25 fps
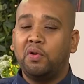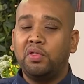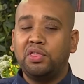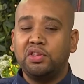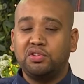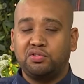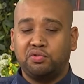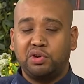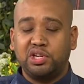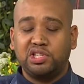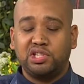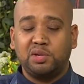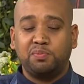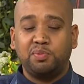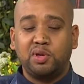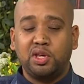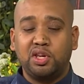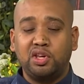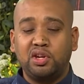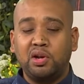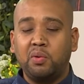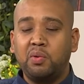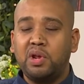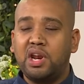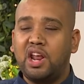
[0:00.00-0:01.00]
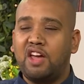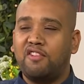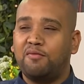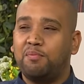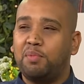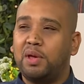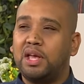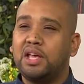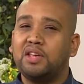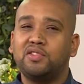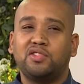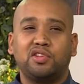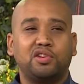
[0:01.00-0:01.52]
for this recipe, you don't want to
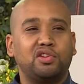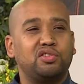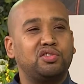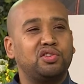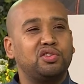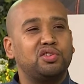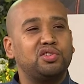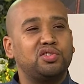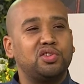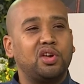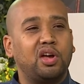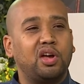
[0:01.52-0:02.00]
have pears that are too